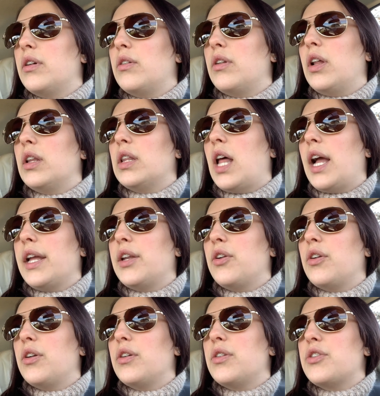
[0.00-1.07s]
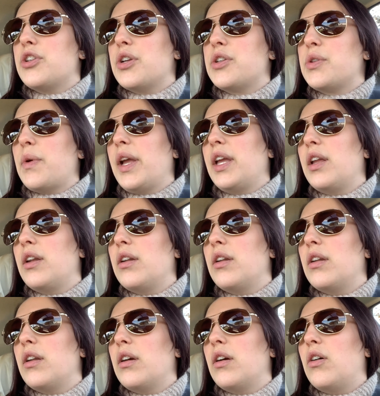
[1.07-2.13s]
liner, just so I can
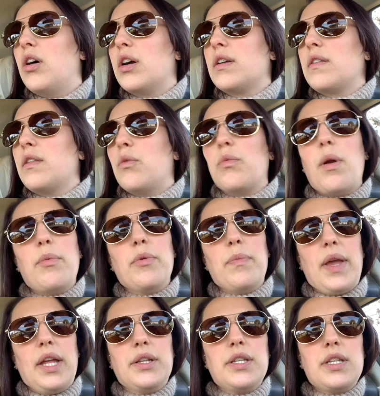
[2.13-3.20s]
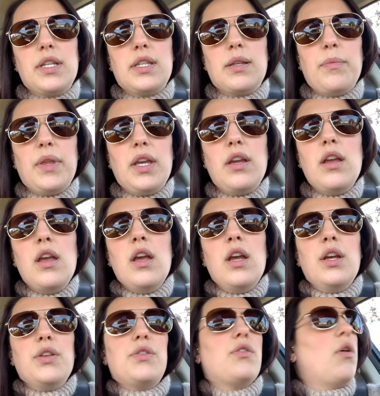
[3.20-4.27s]
hook the rubber bands to something.
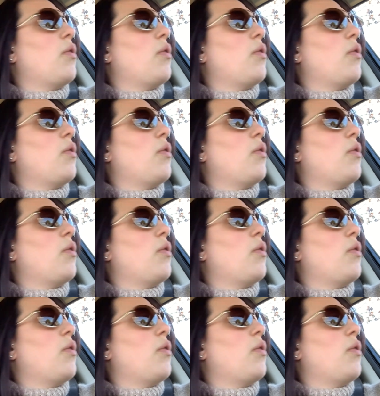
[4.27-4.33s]
So